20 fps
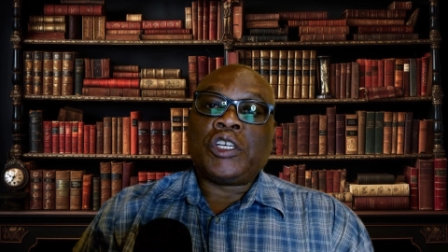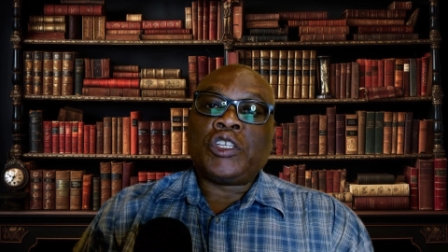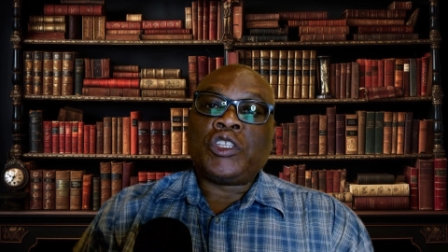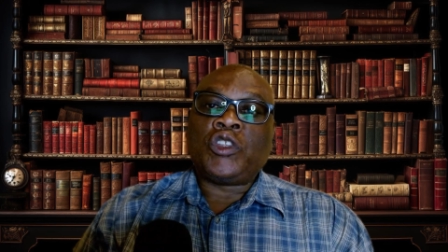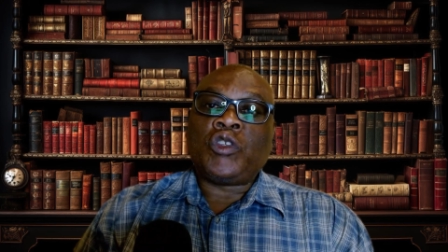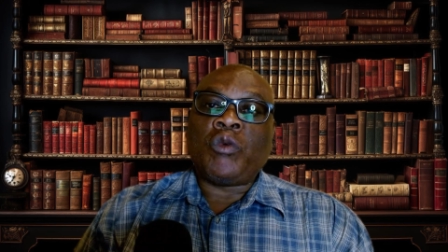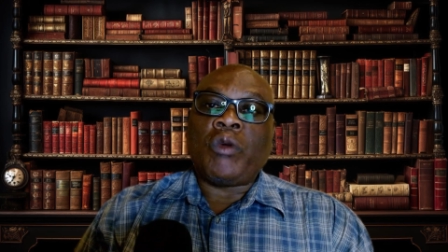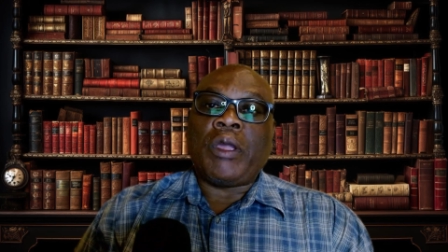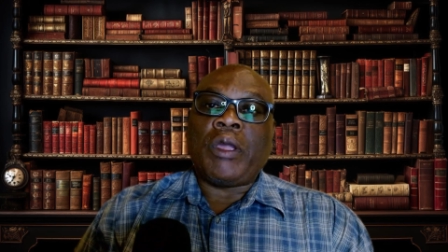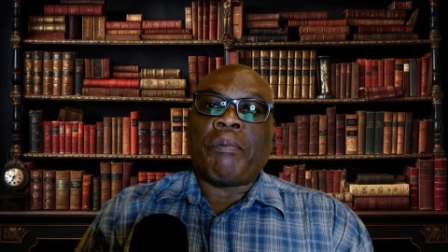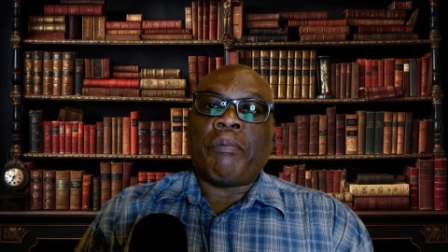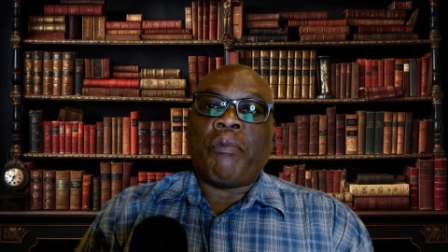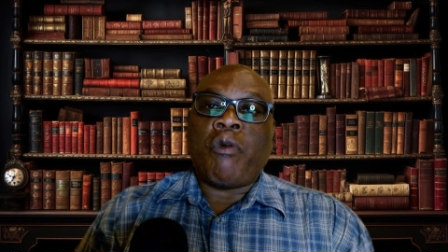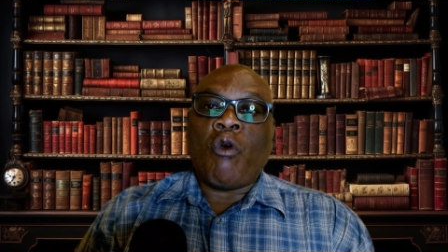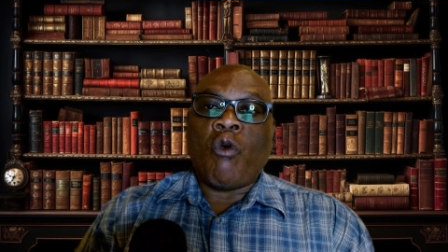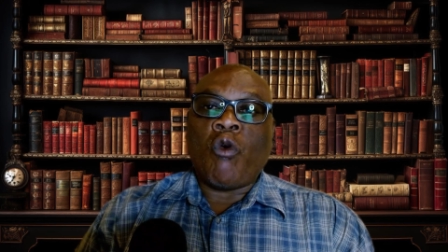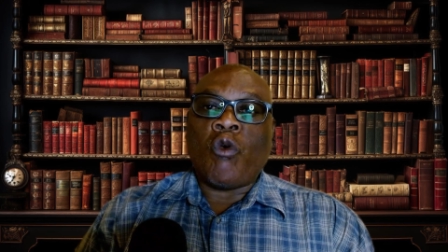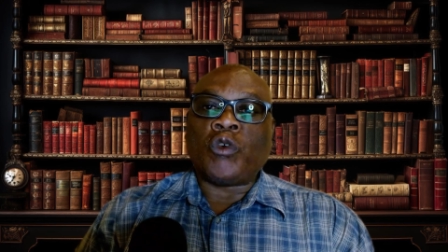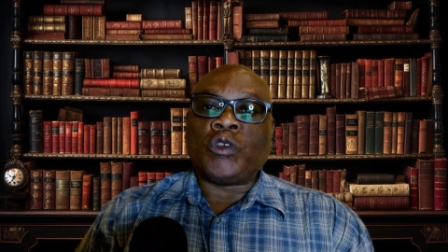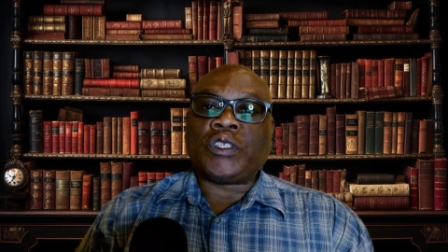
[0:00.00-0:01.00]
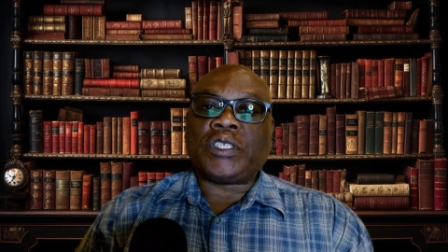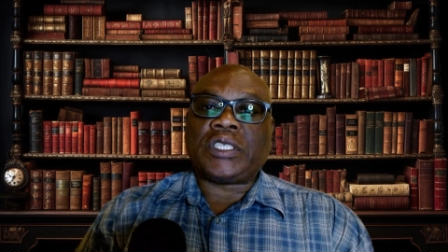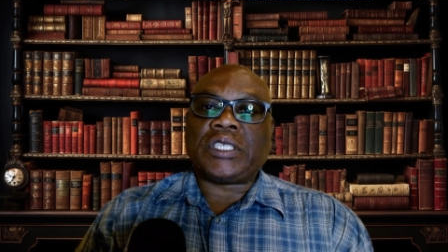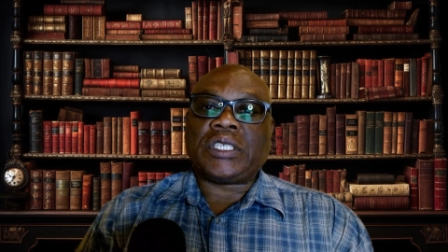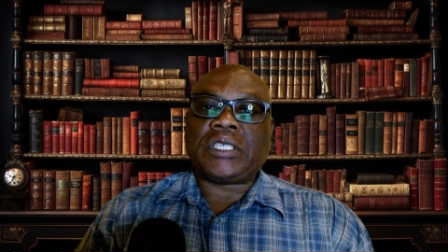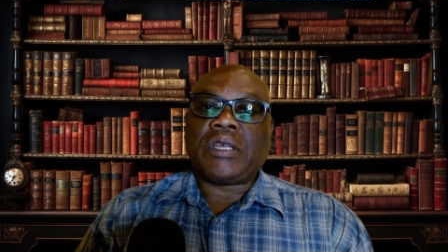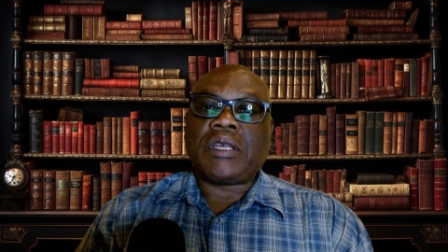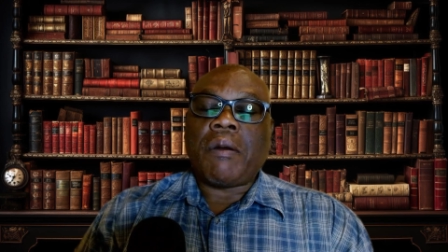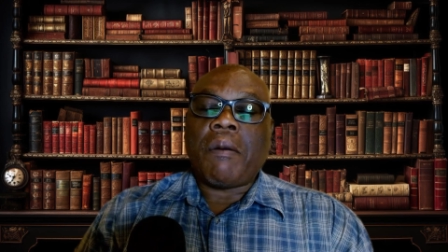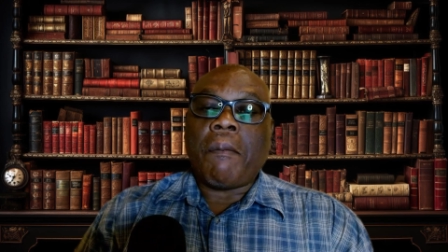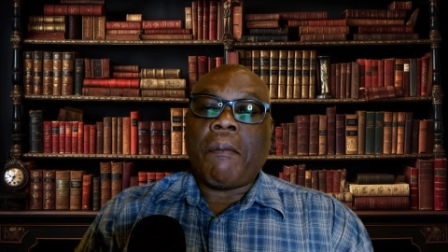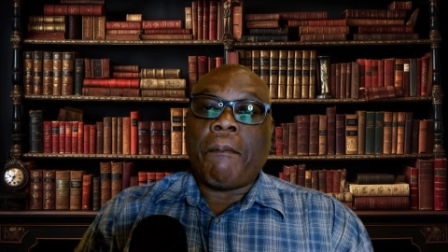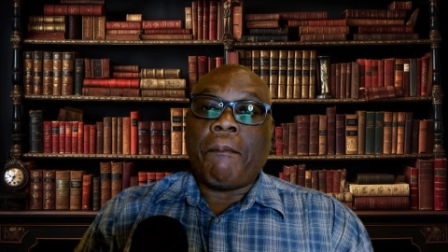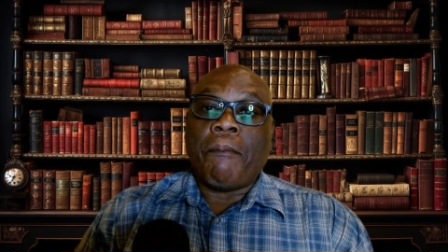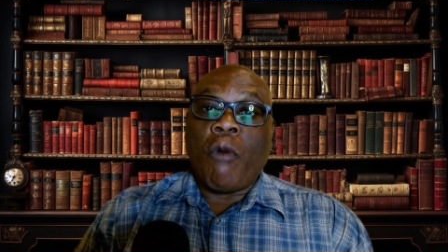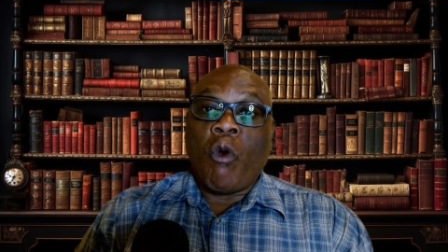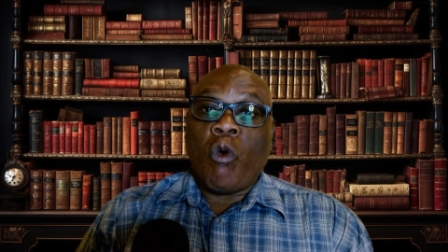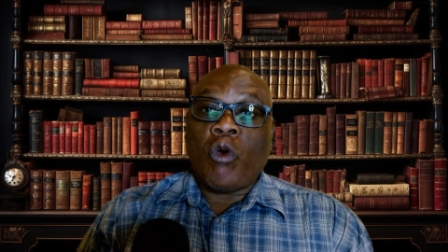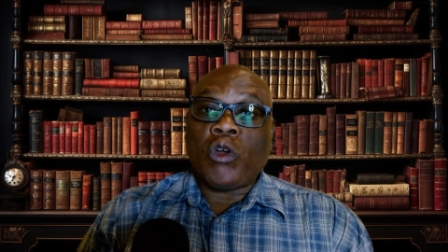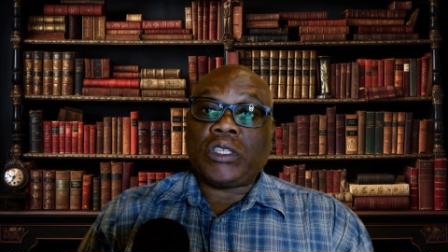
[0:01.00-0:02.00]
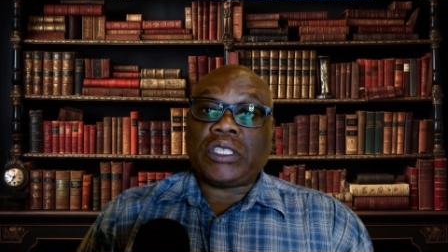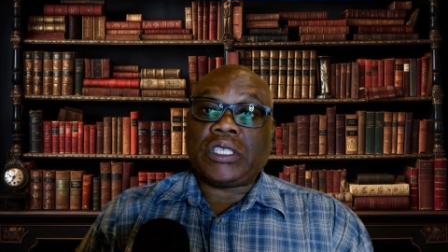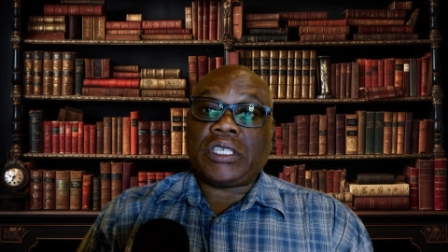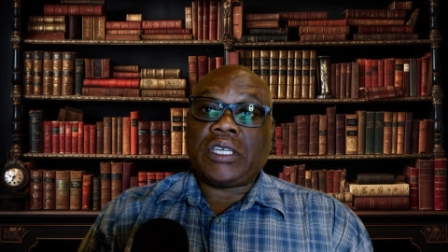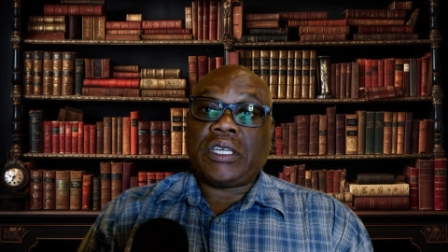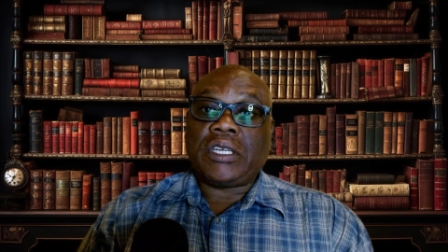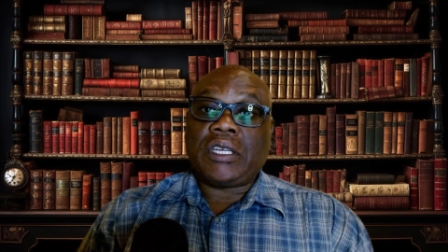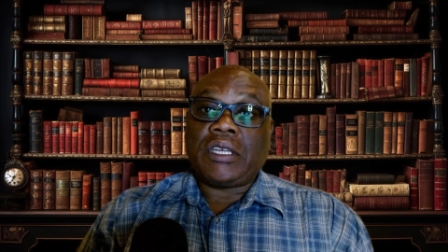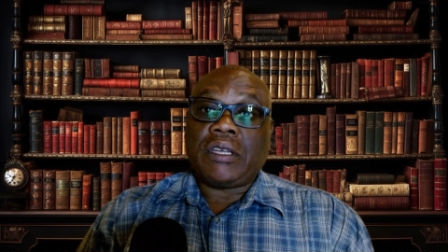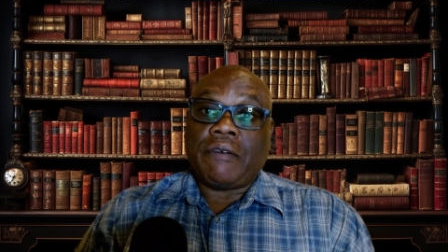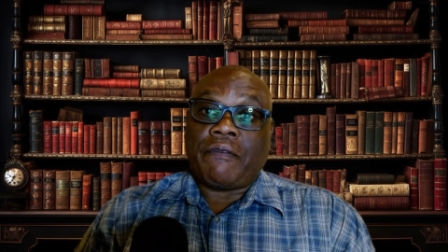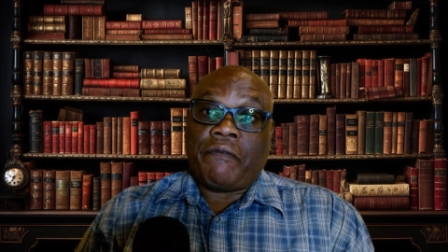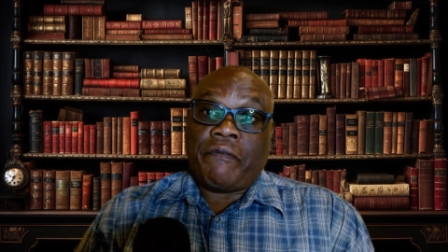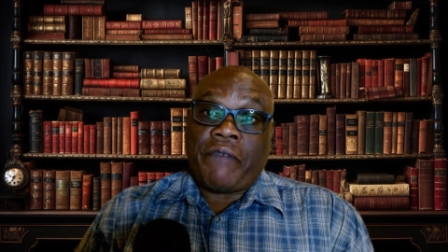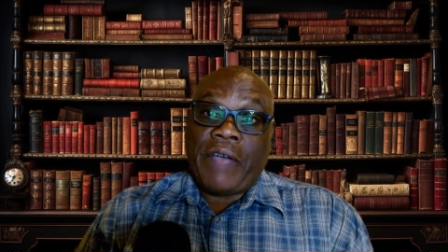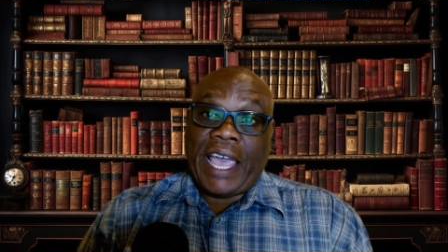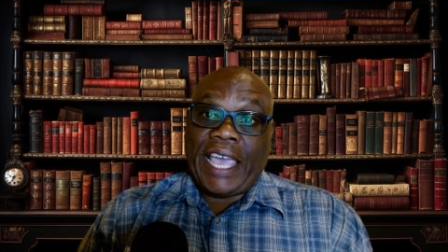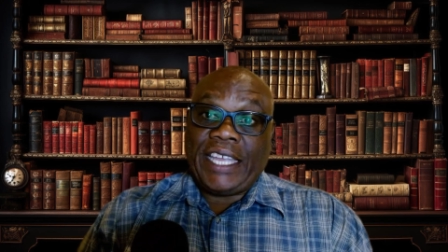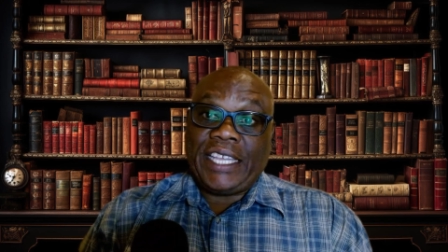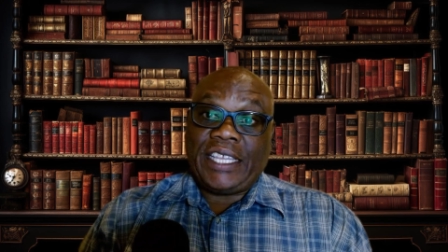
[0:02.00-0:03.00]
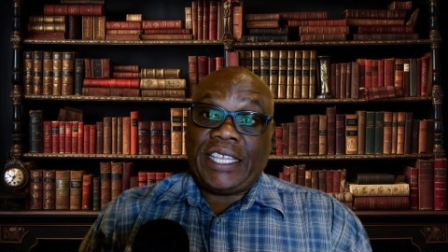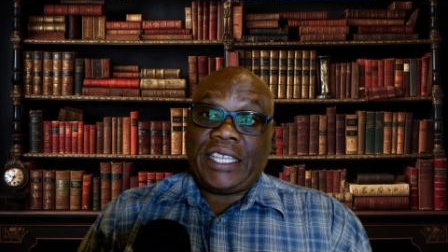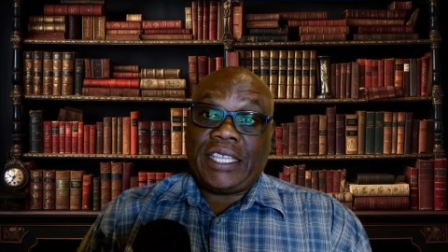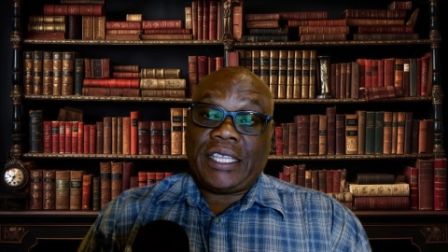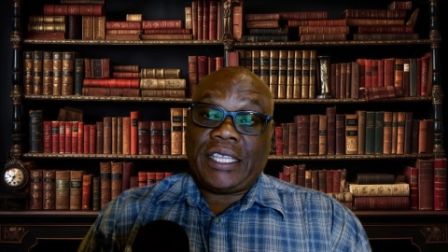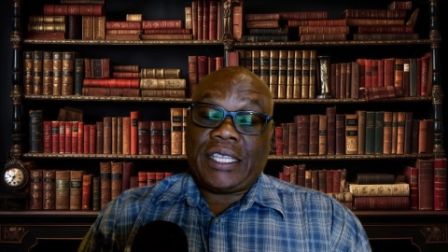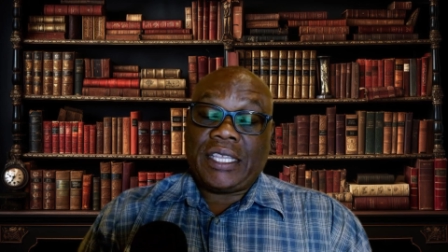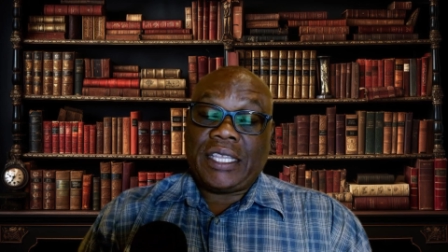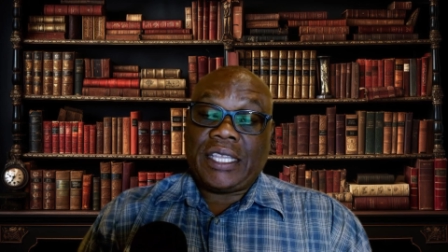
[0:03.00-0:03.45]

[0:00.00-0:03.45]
to impose both a fine